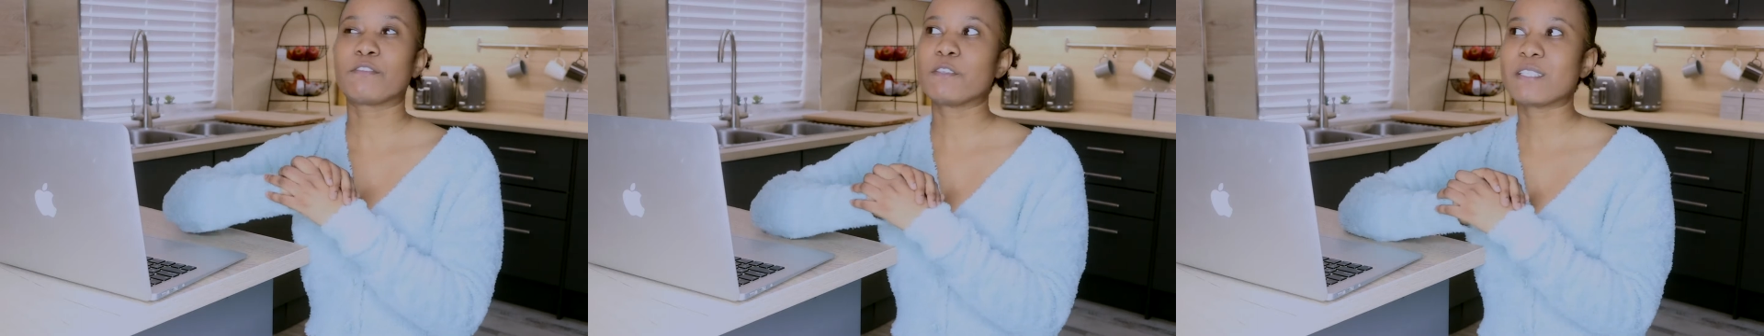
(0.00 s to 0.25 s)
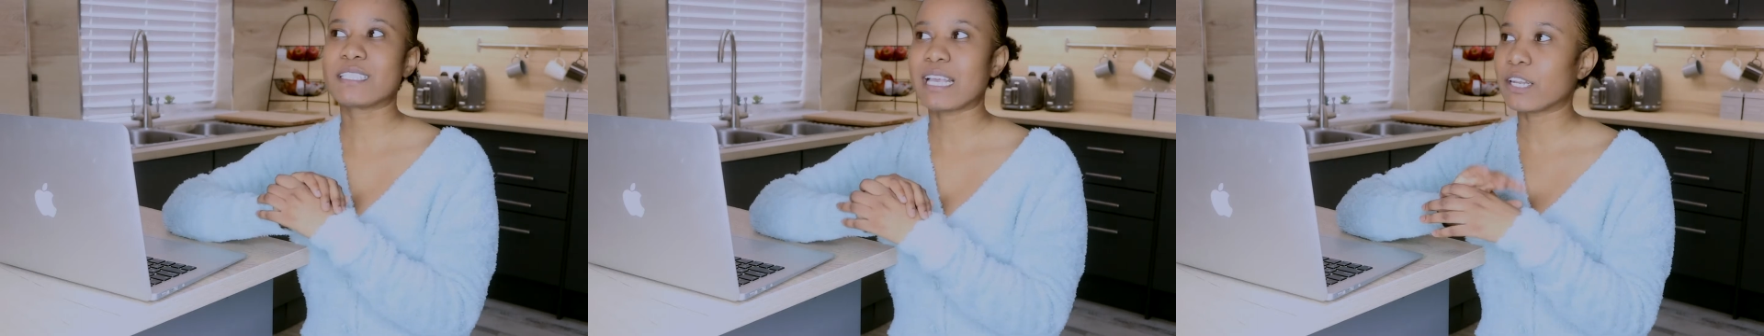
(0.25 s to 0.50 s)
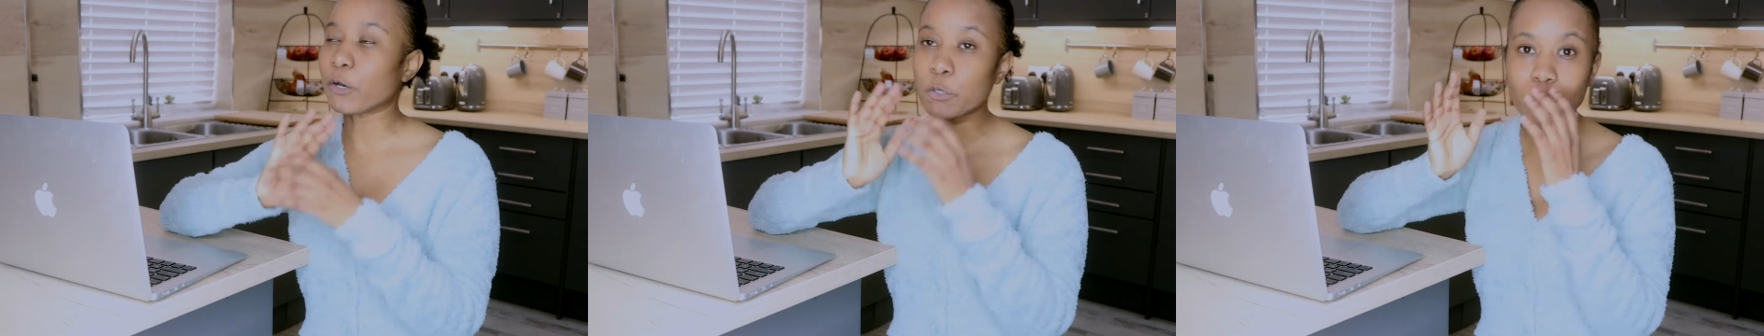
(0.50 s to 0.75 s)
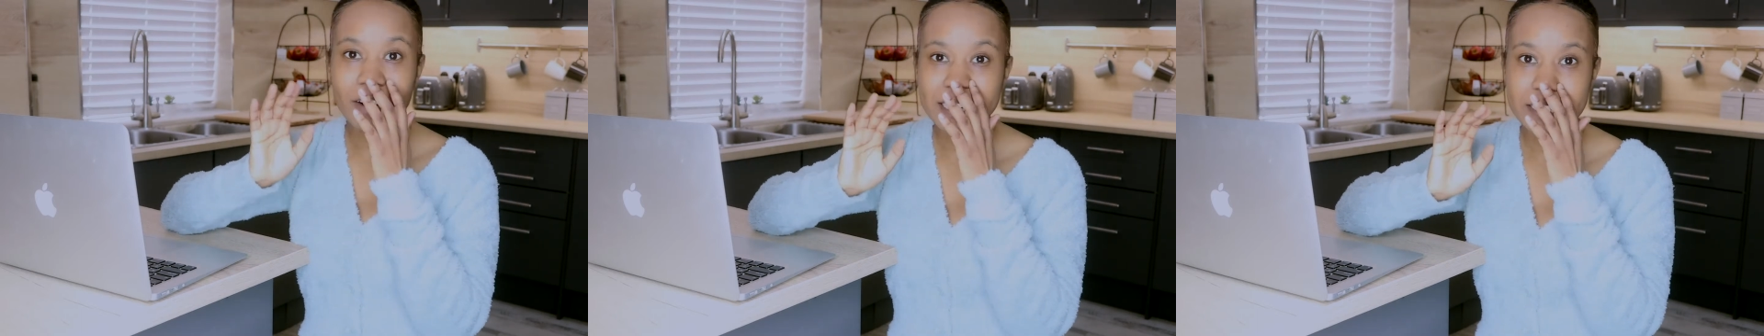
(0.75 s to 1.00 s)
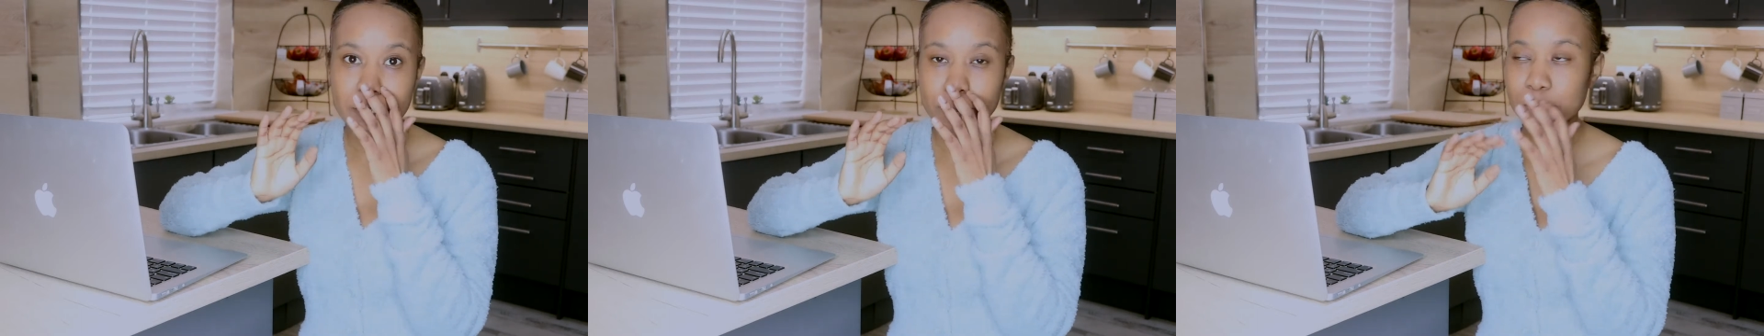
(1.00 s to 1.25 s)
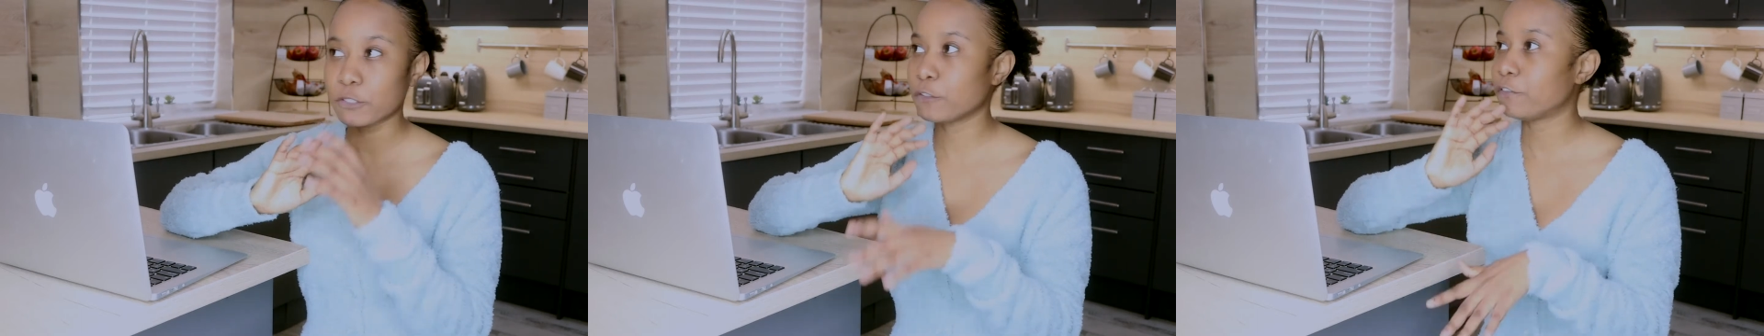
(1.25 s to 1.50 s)
of you said, "Oh, you're writing a
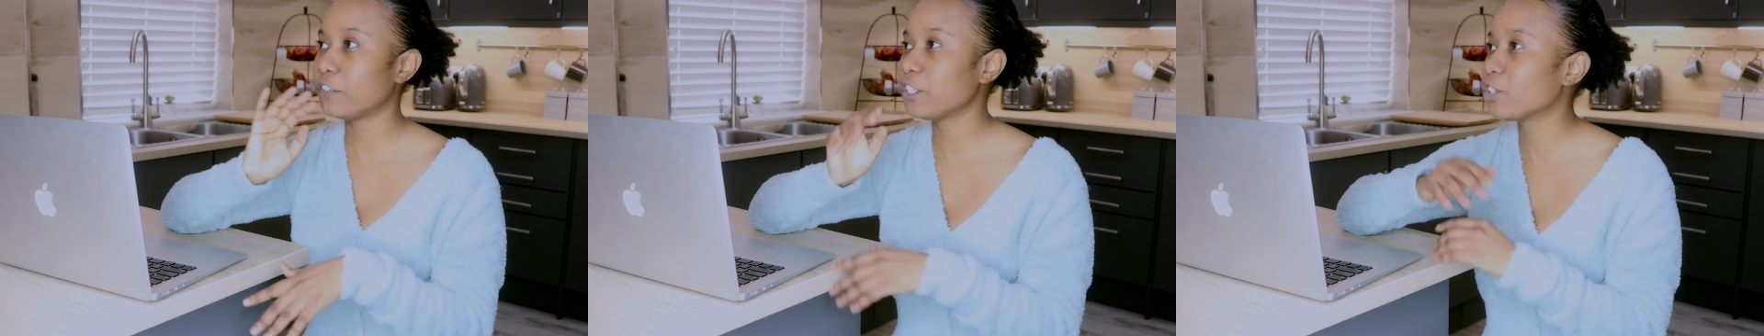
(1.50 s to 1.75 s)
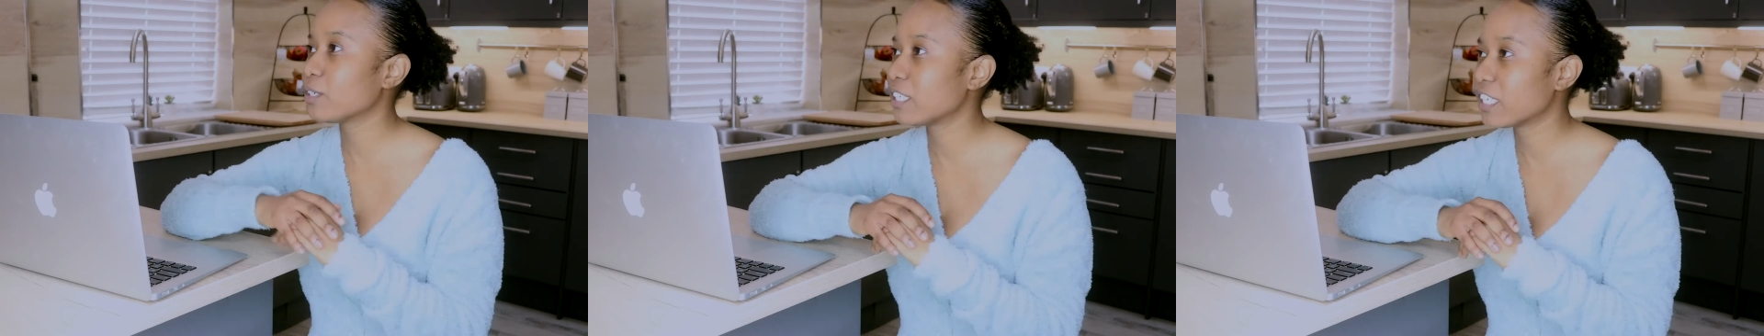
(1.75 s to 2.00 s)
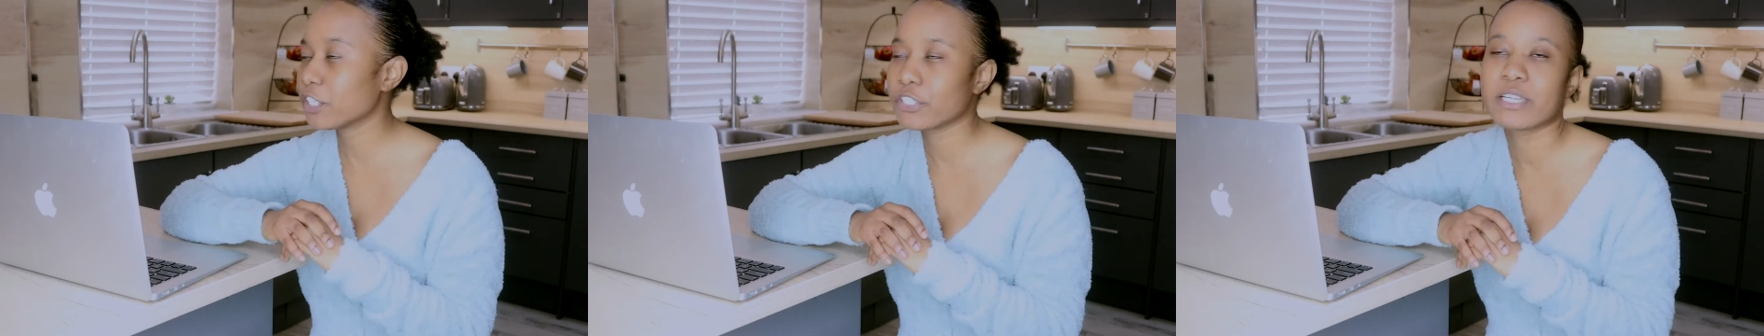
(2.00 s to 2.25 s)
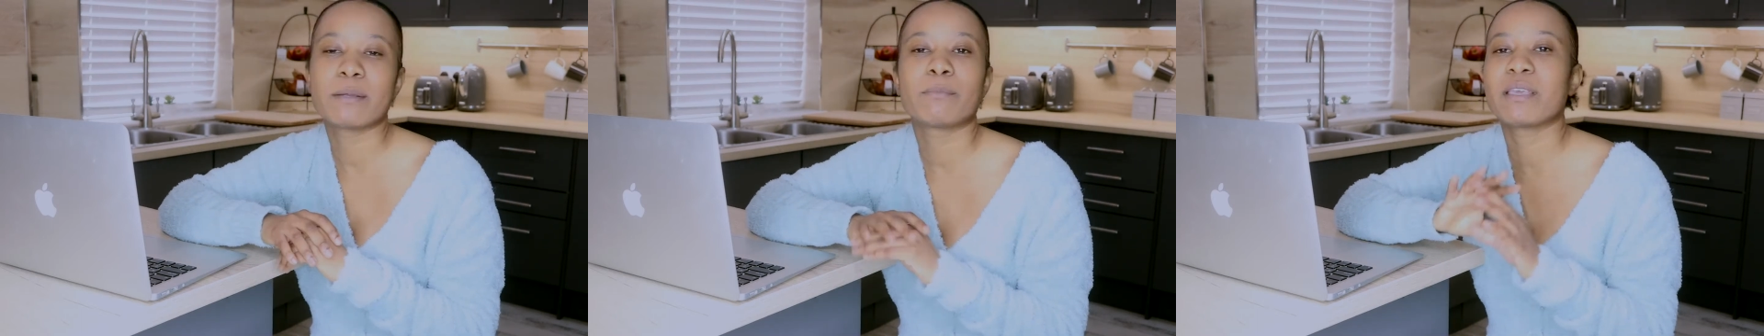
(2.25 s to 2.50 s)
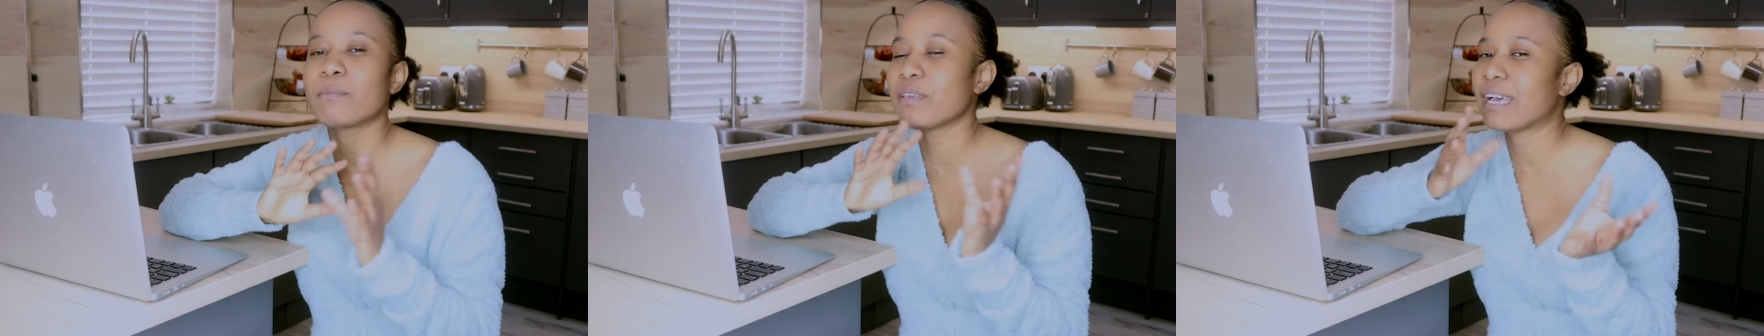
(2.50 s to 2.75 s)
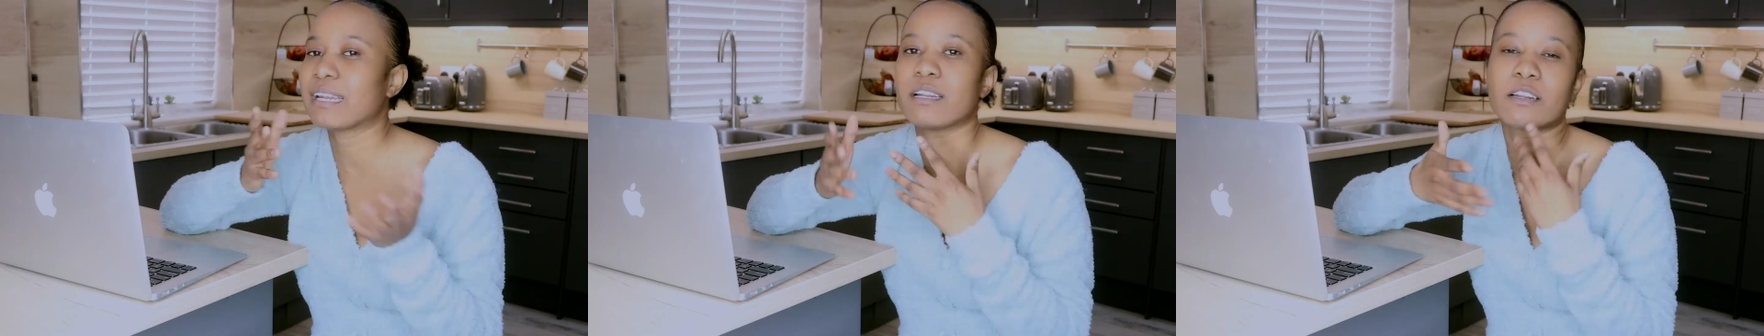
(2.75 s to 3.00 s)
book, you finish your education." We
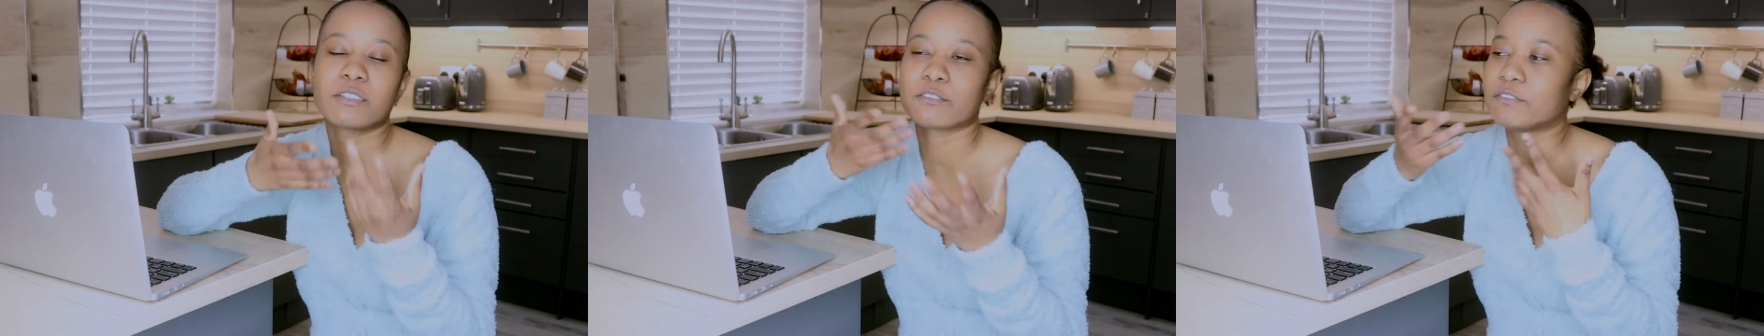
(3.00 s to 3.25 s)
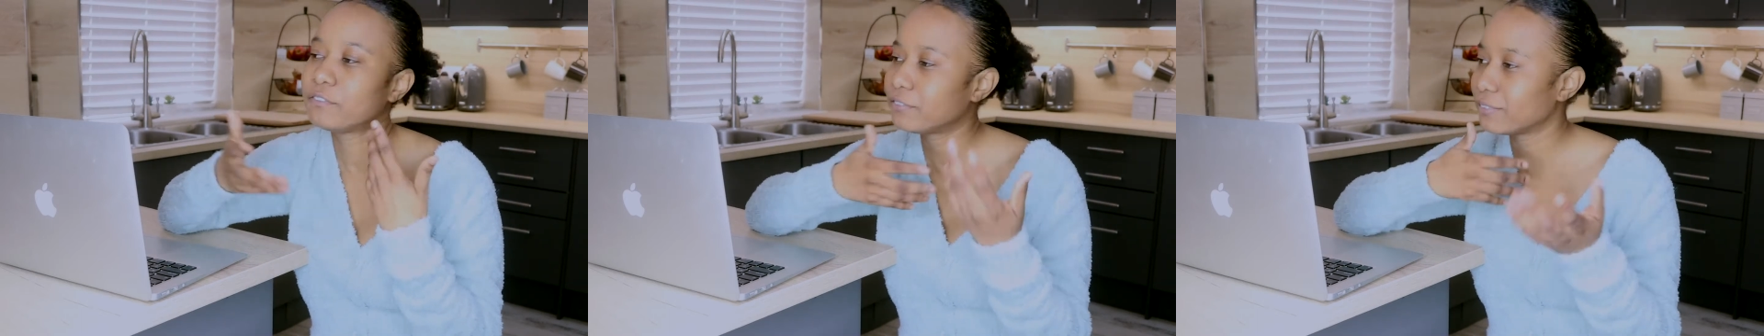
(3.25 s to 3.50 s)
had a lot of